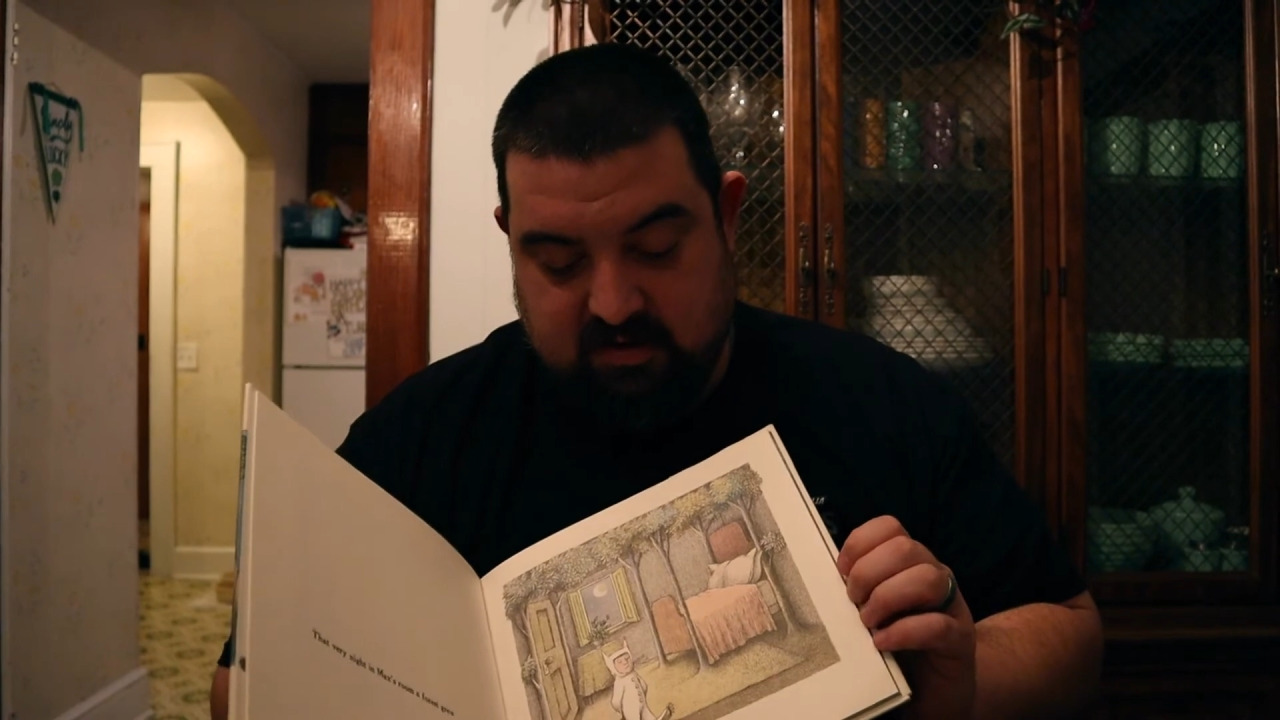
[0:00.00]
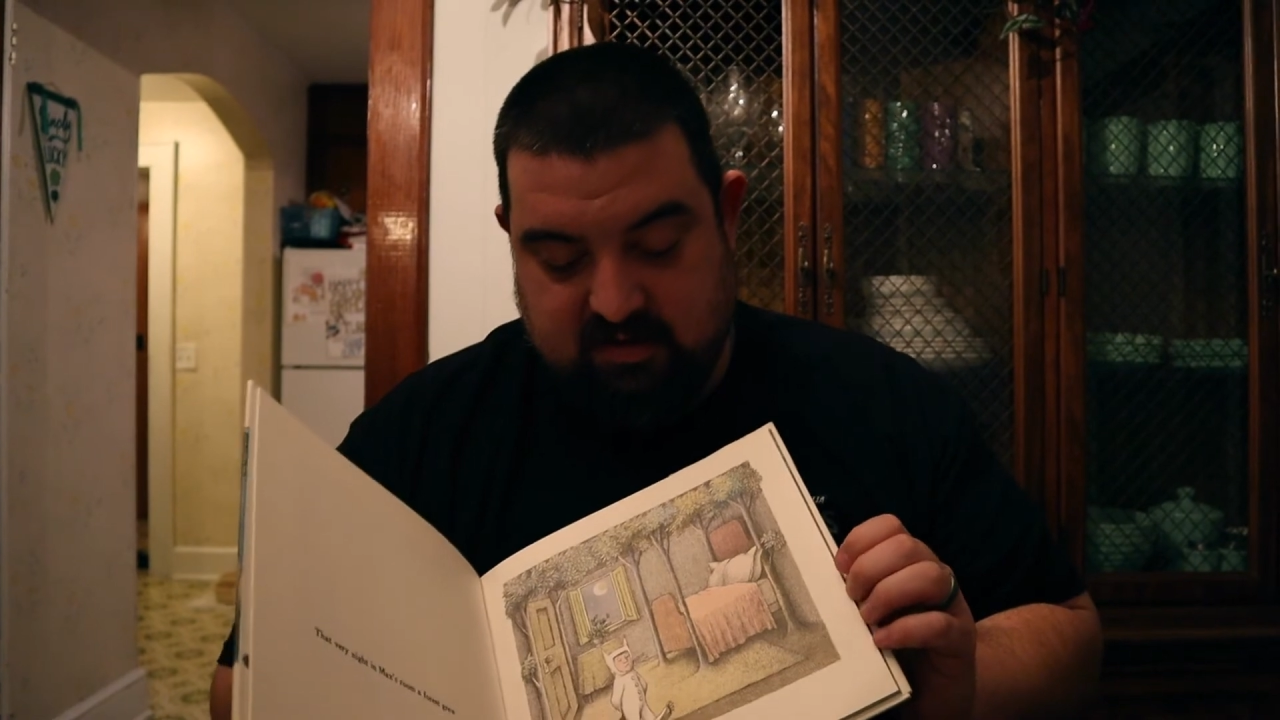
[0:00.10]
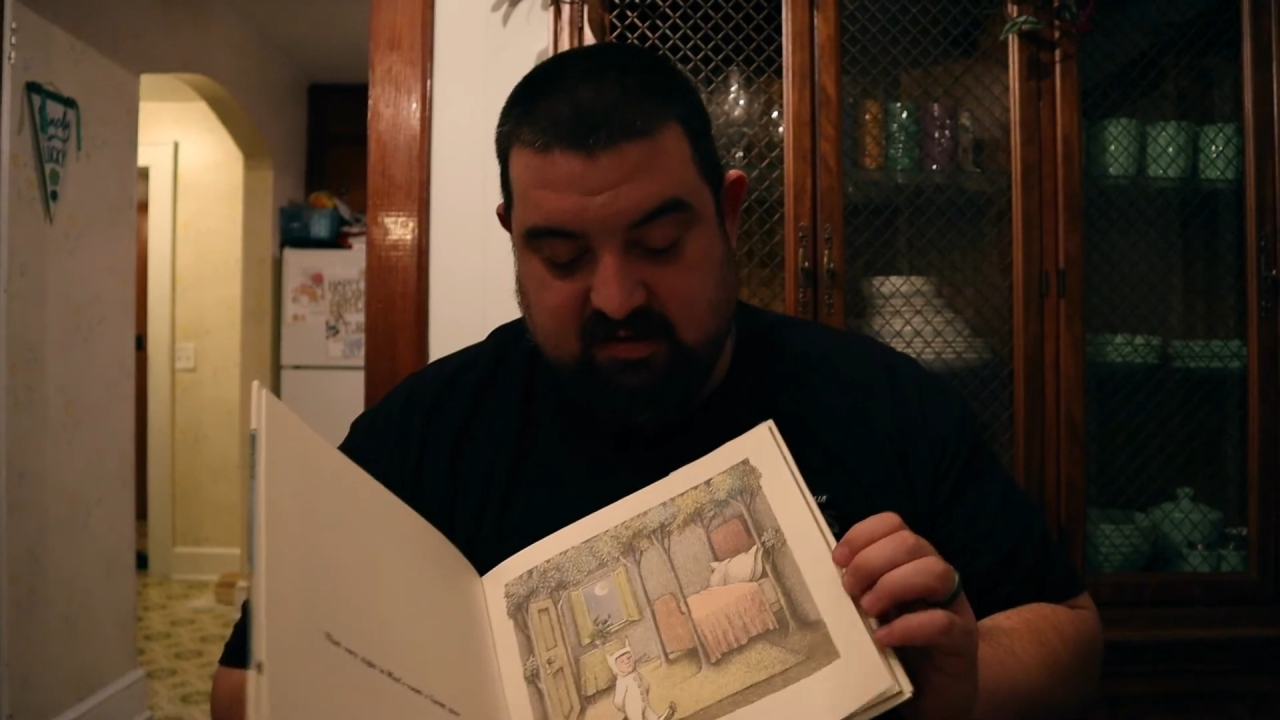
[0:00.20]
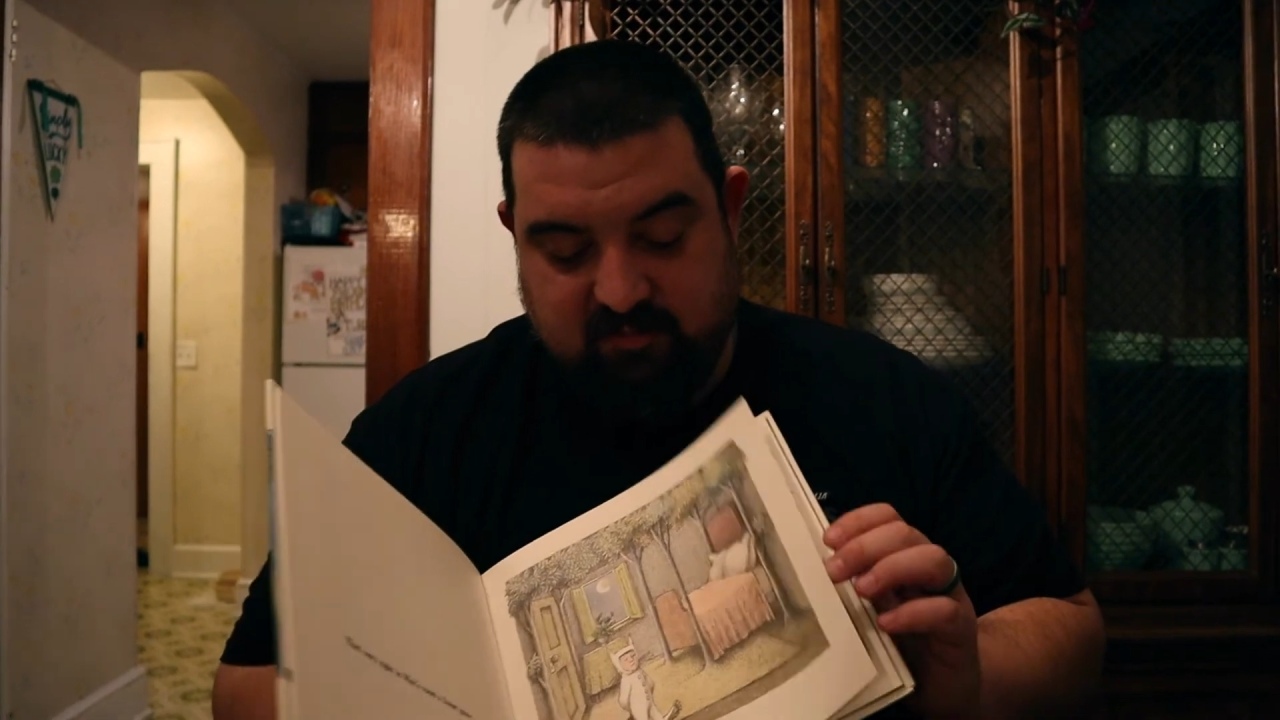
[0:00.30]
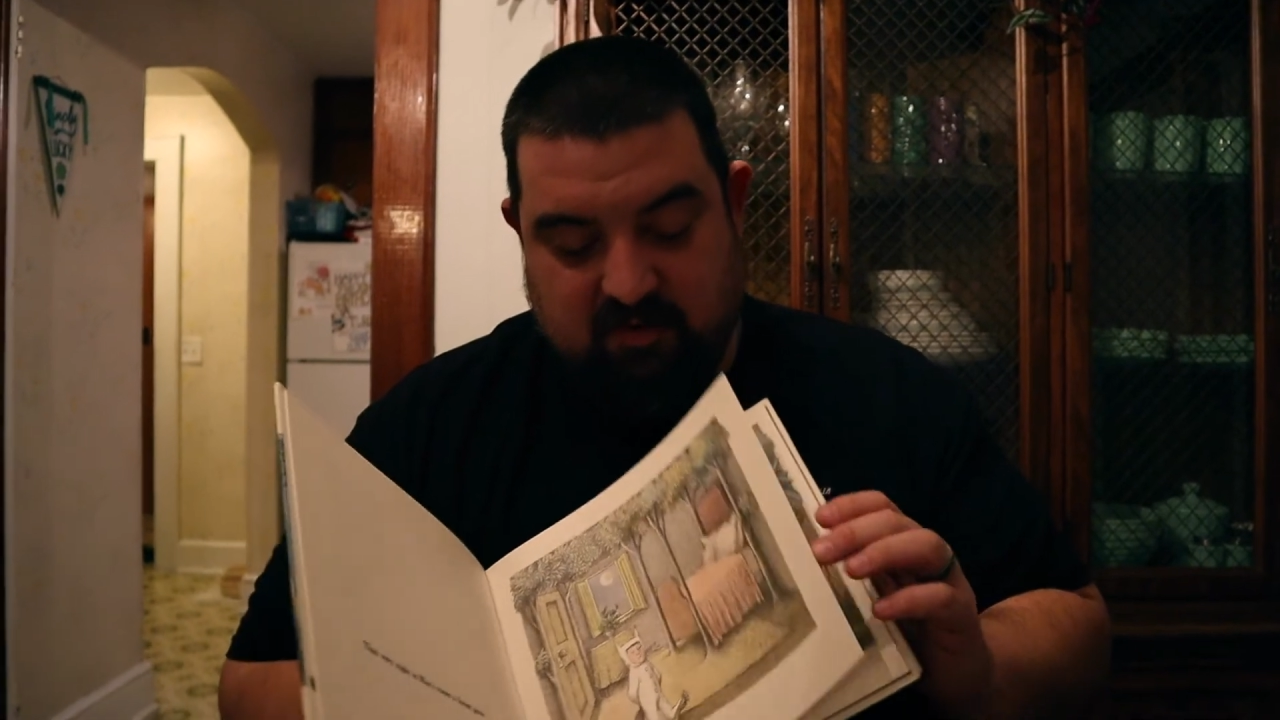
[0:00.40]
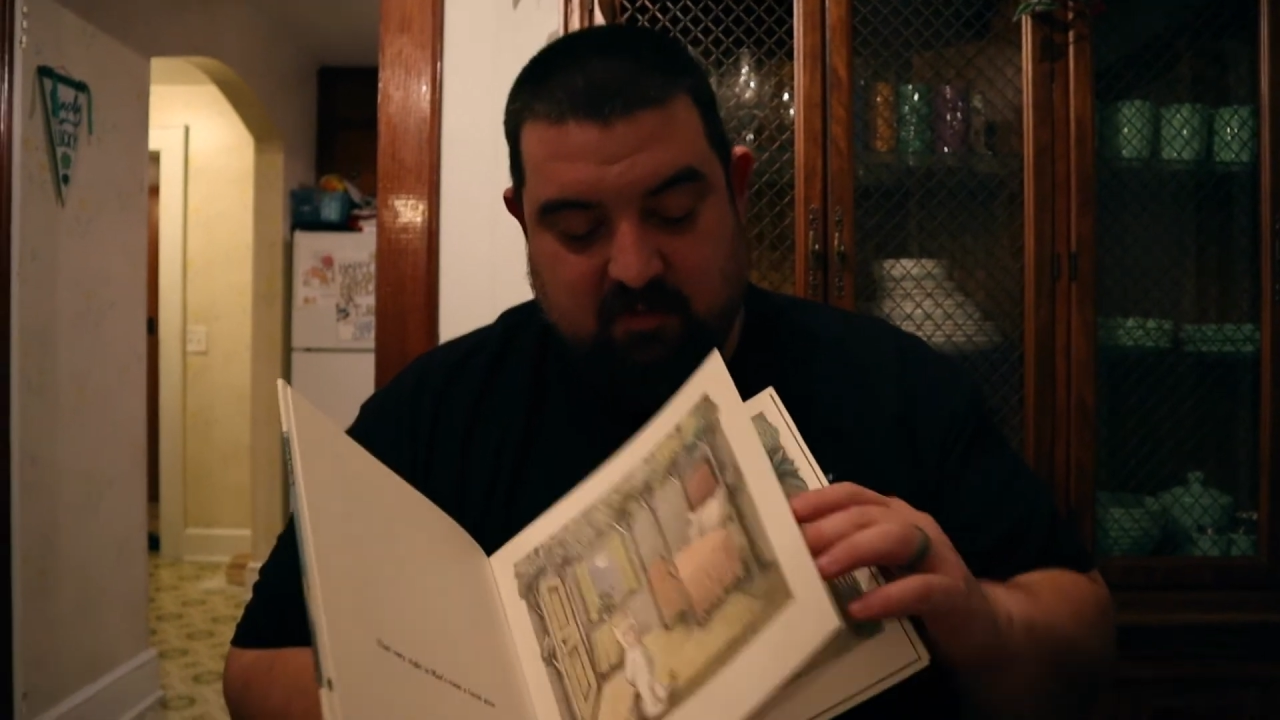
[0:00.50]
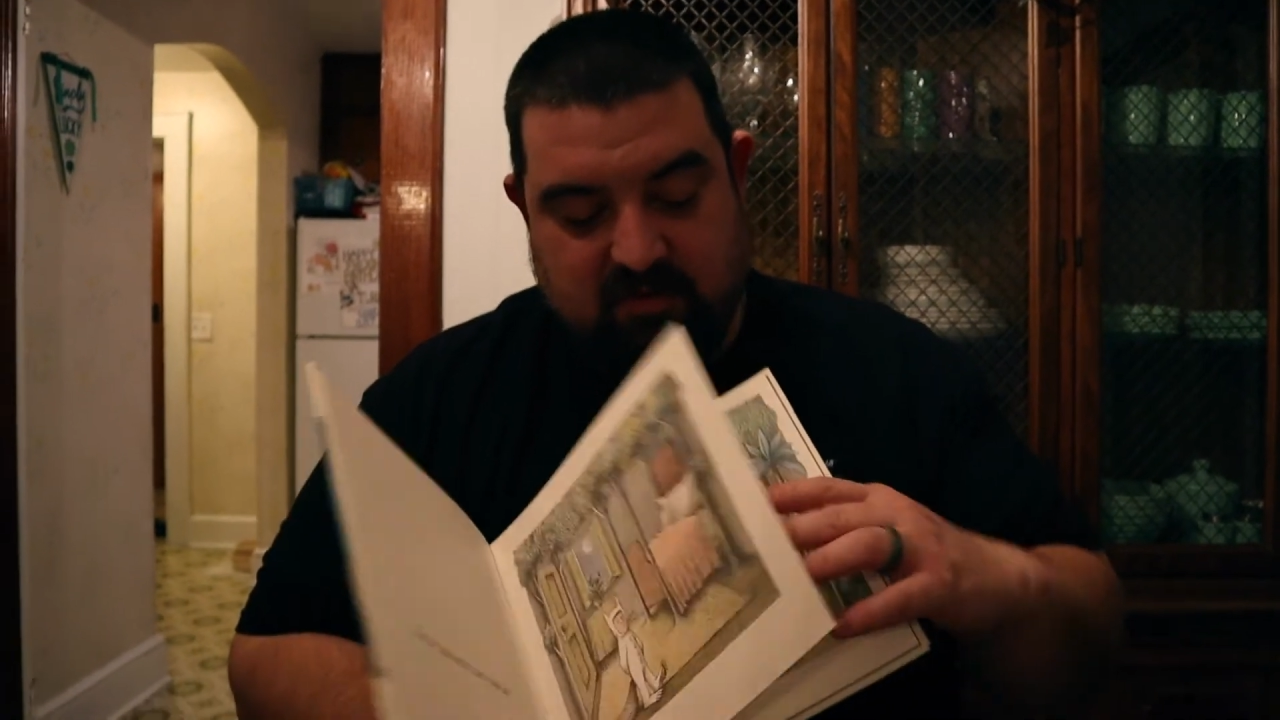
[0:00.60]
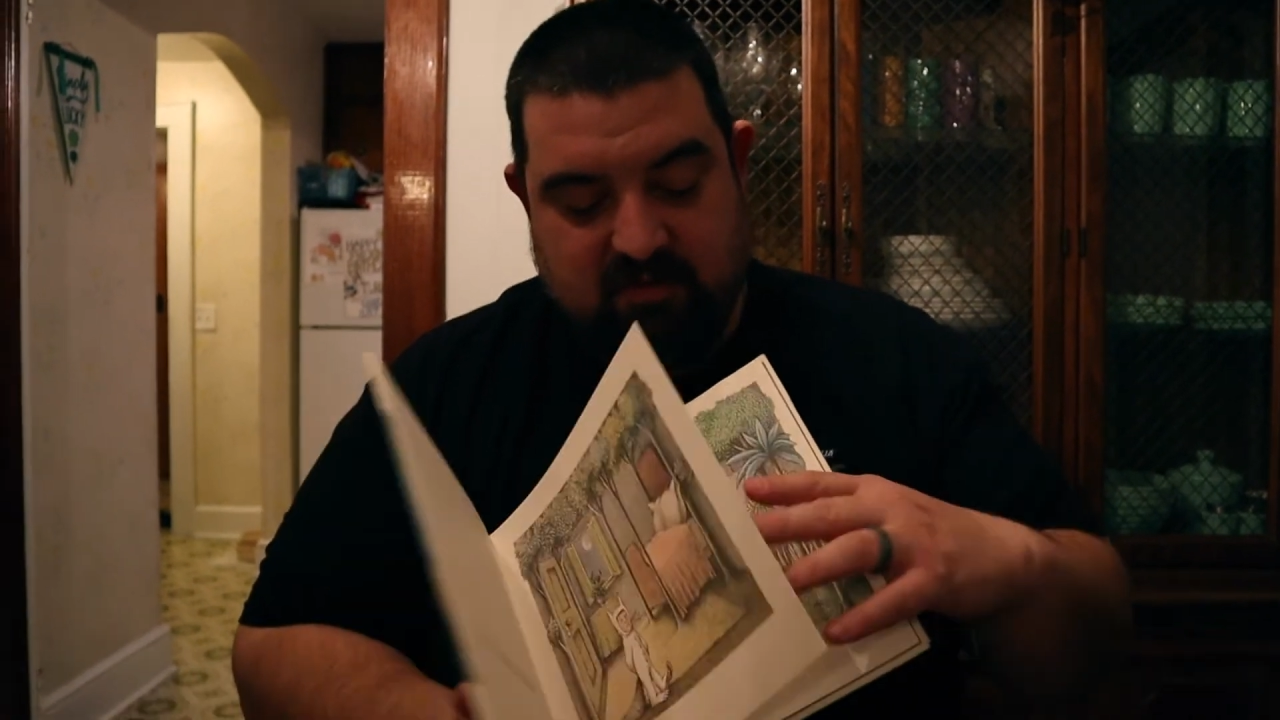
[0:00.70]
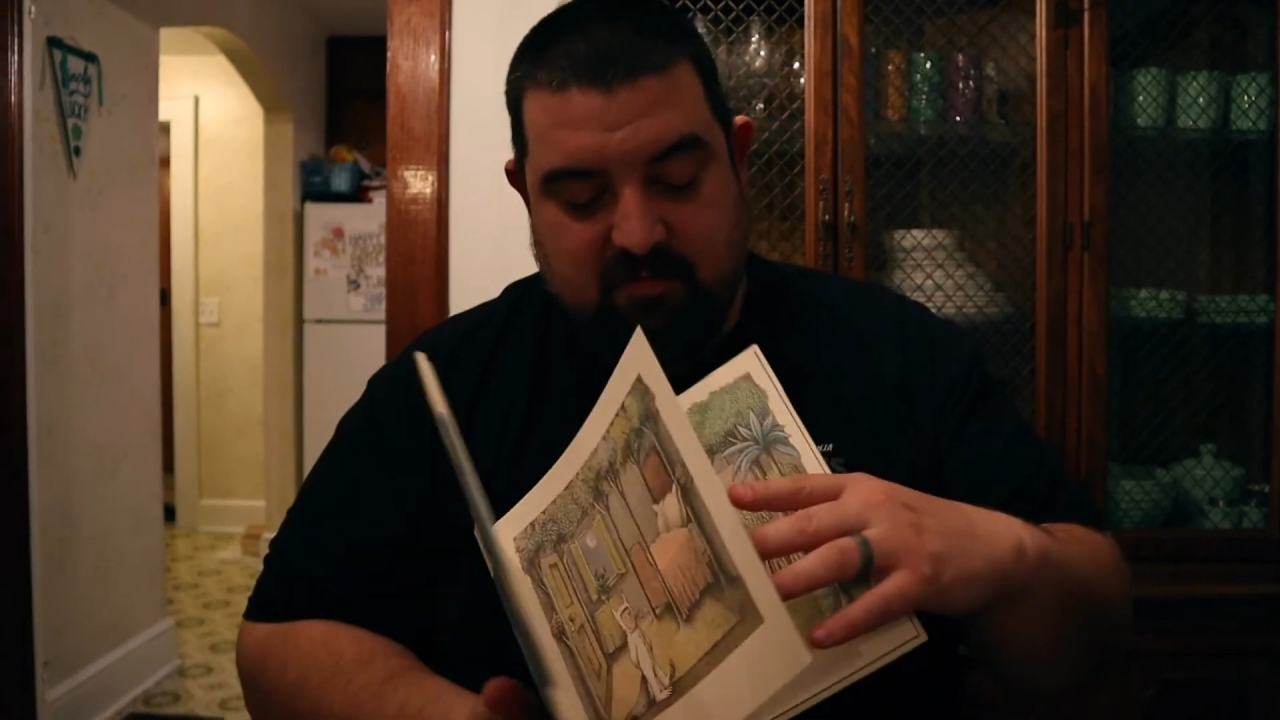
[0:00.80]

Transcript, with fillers: this is probably one of the